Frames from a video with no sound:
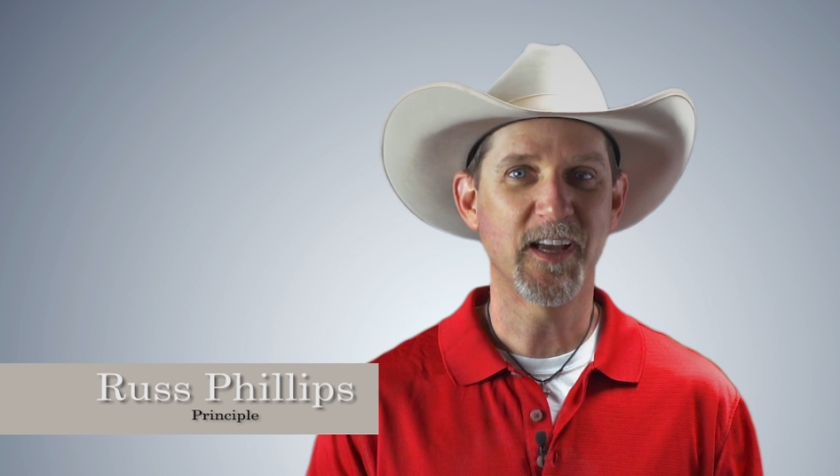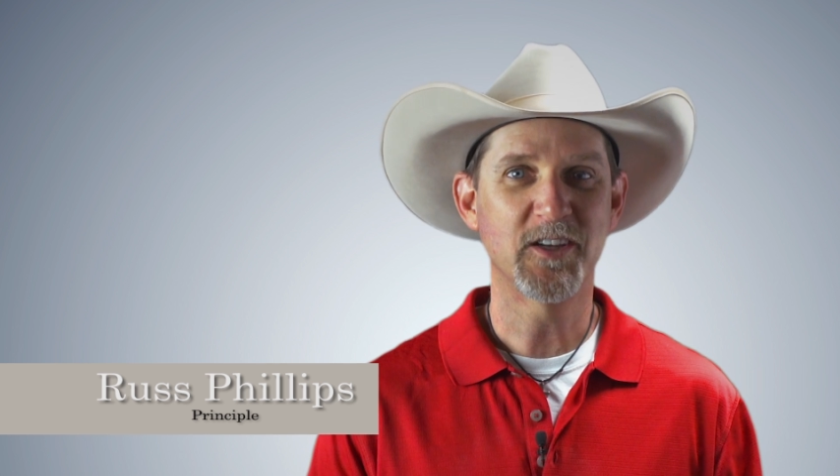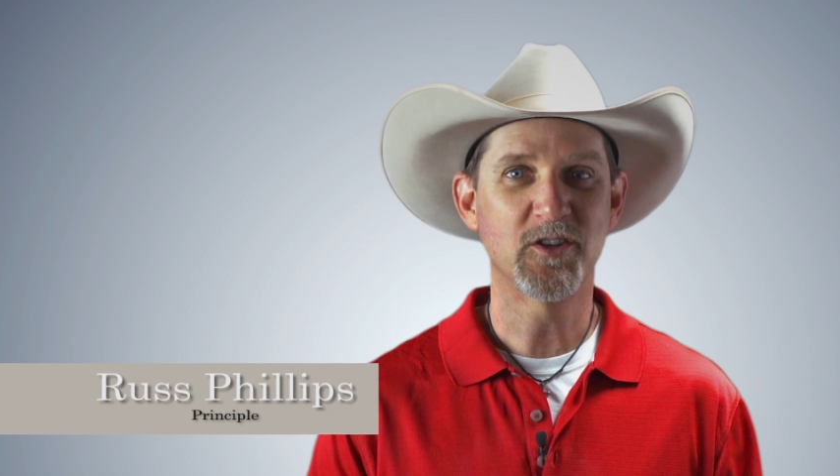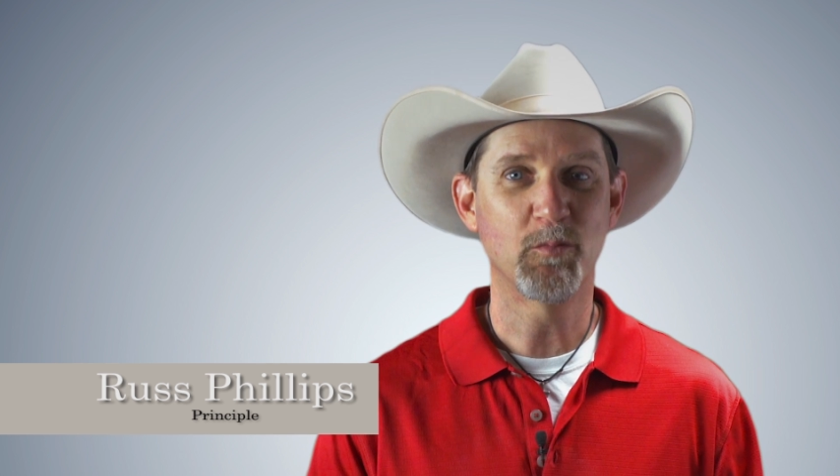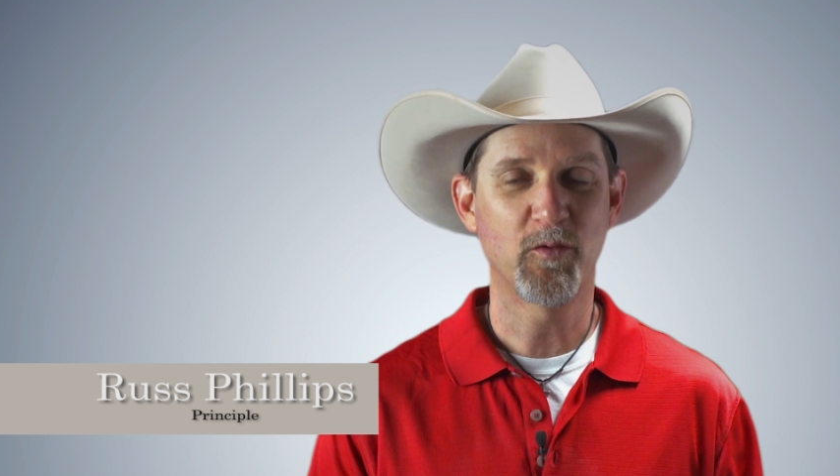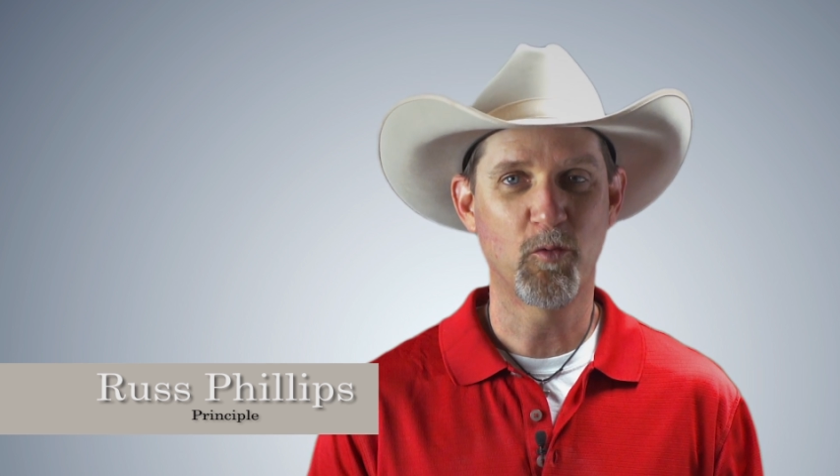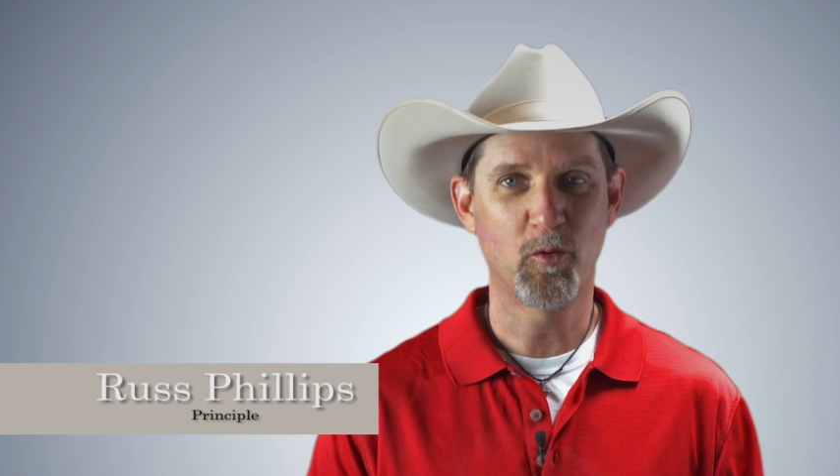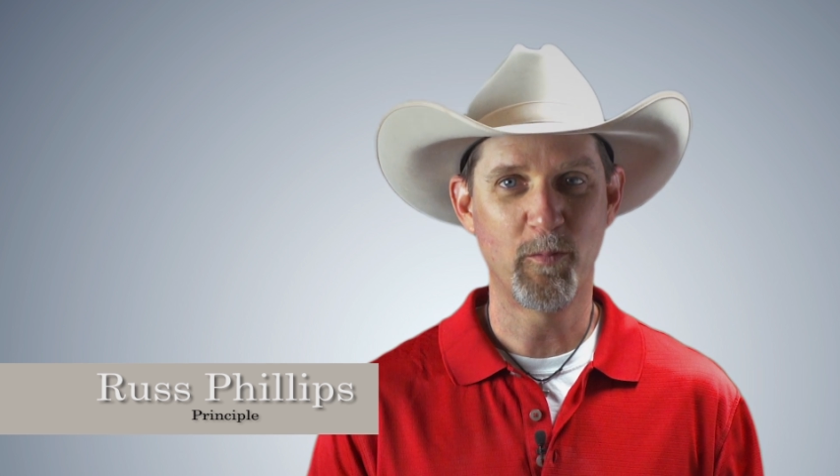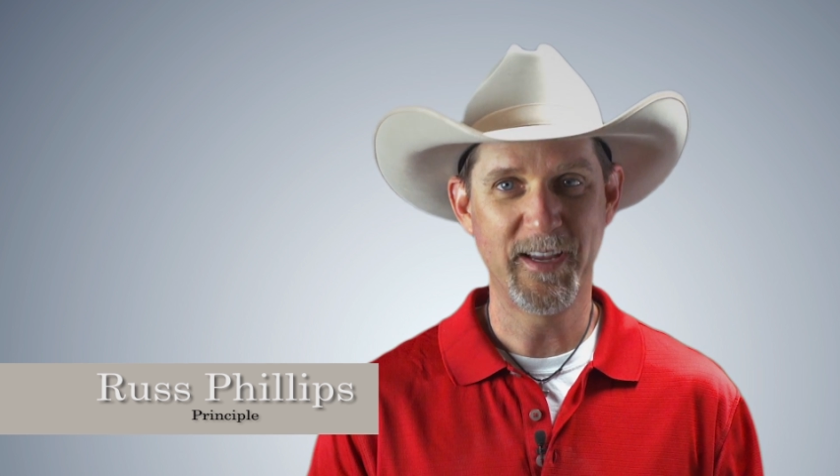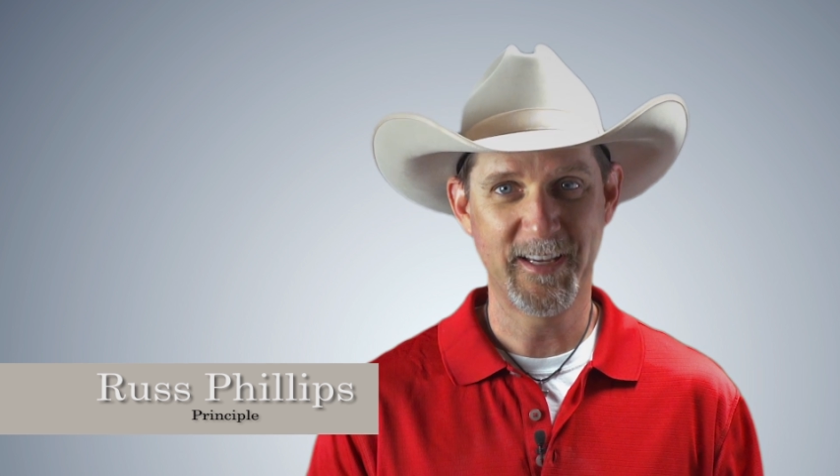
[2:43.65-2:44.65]
agent
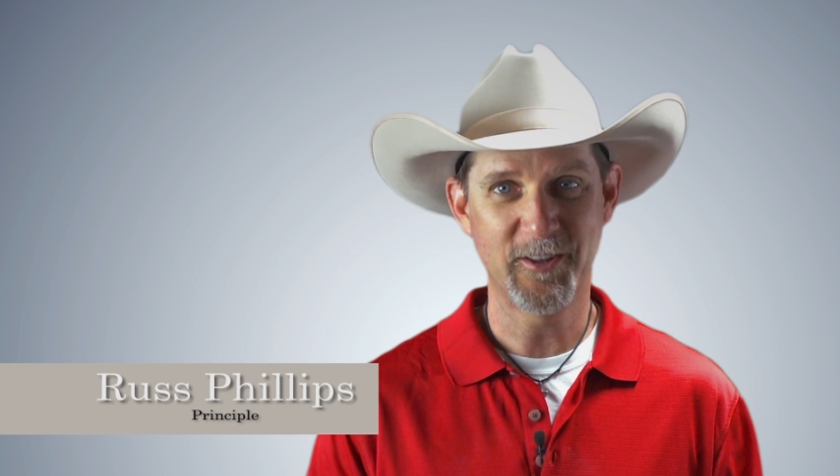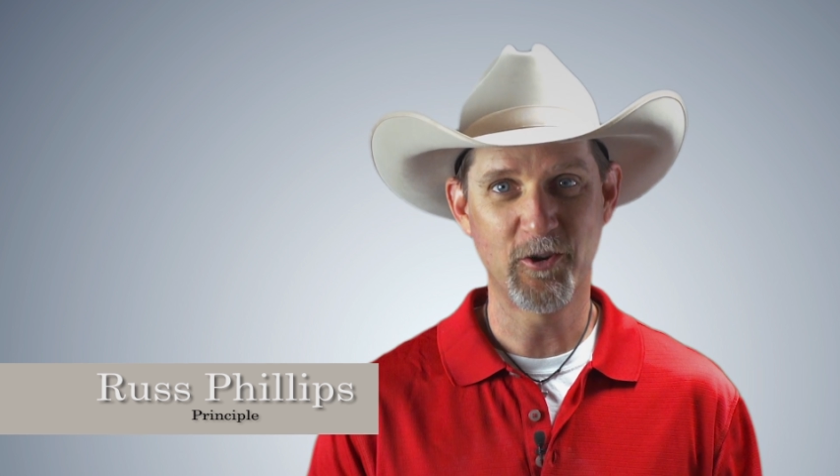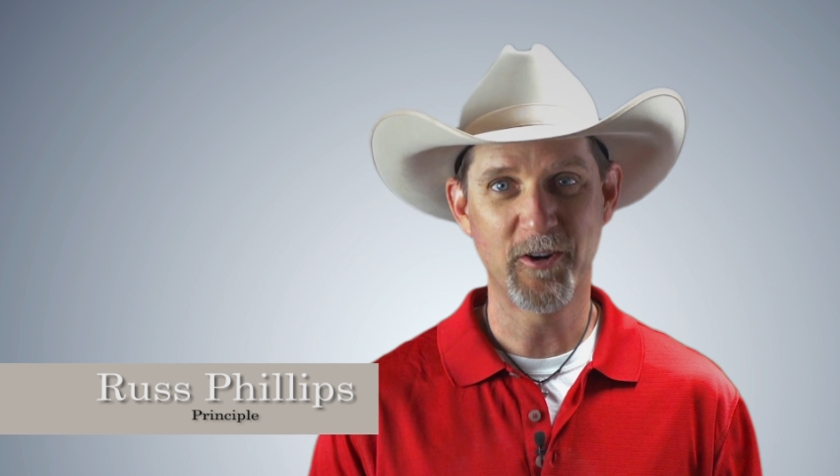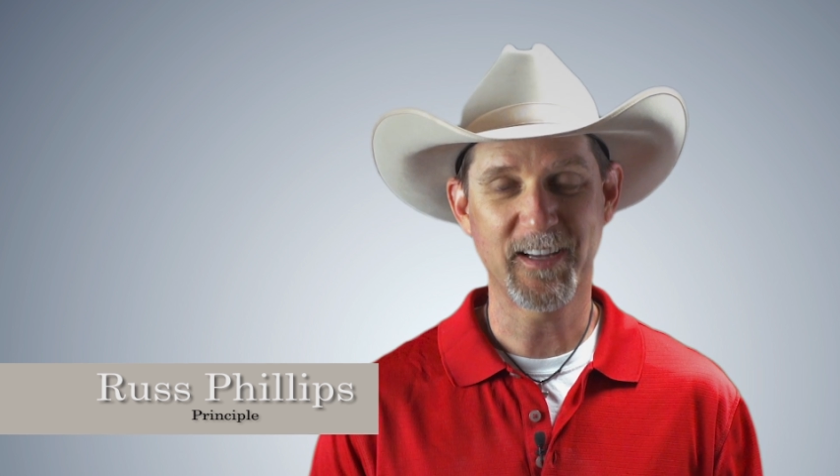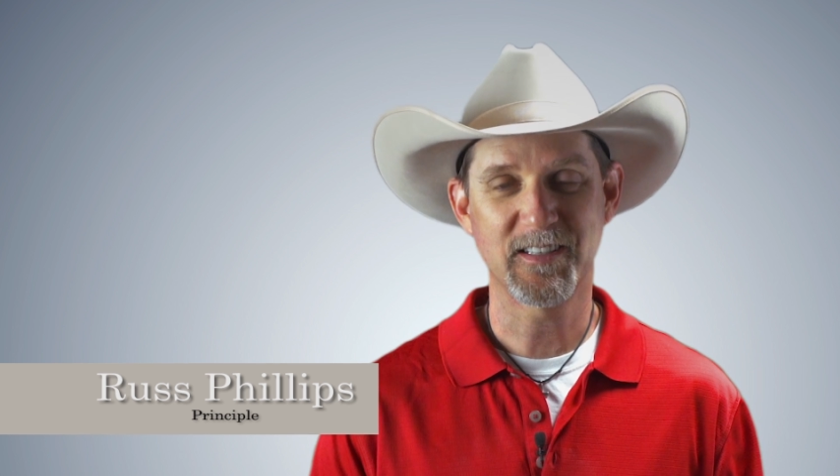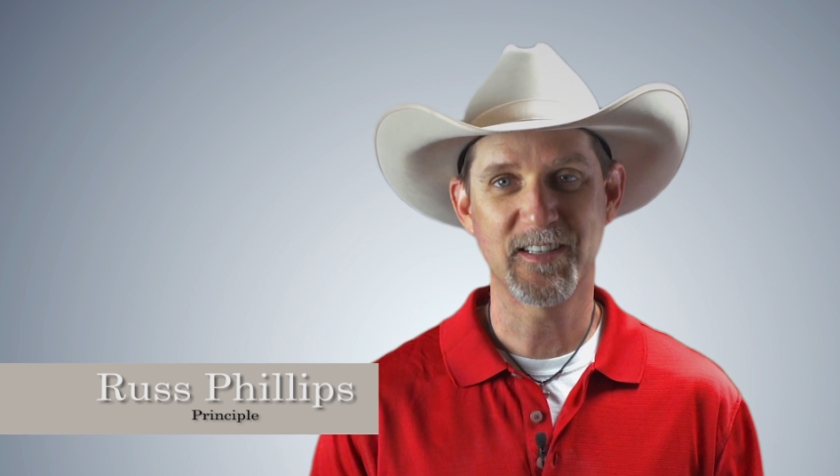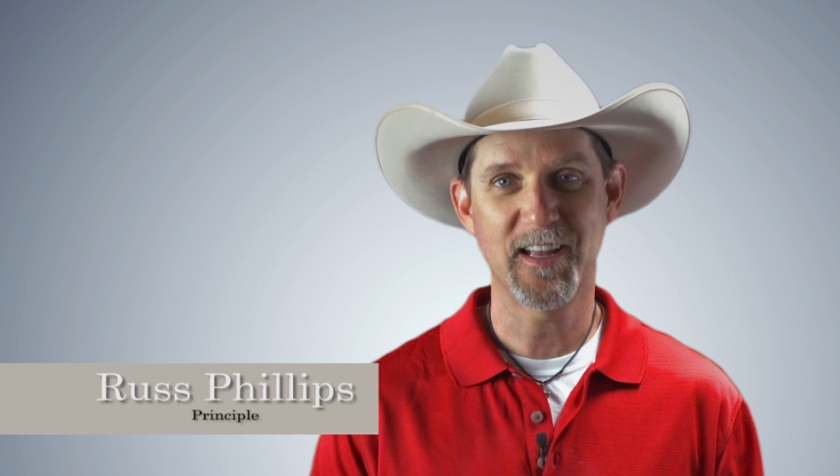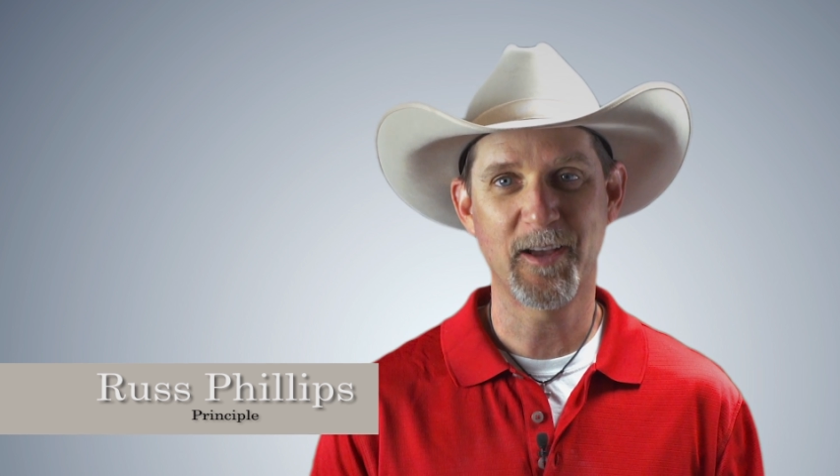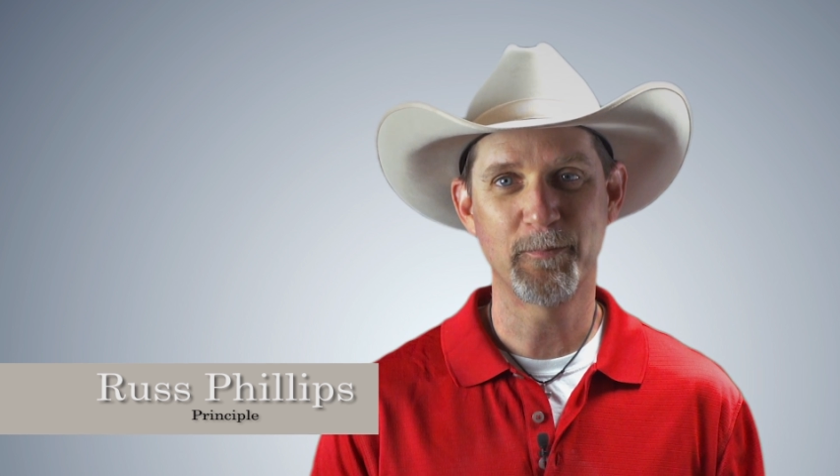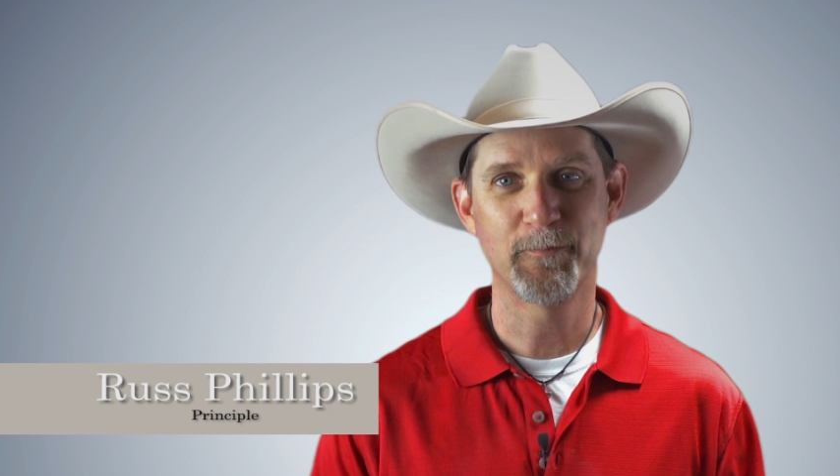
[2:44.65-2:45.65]
before making their next
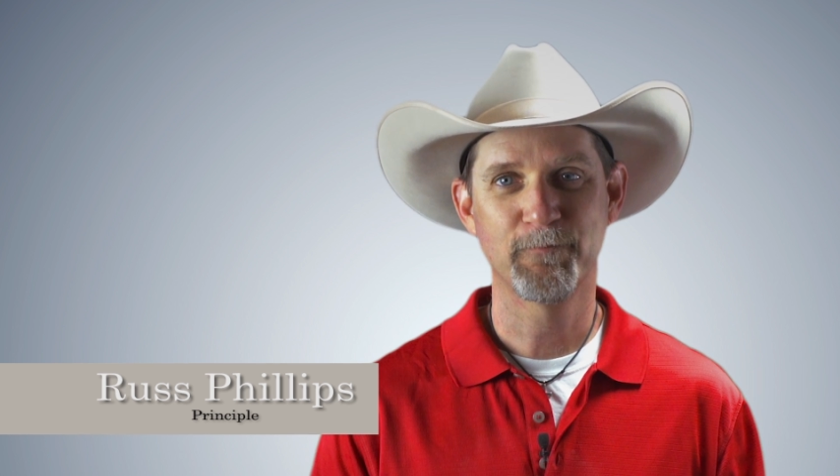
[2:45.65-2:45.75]
step.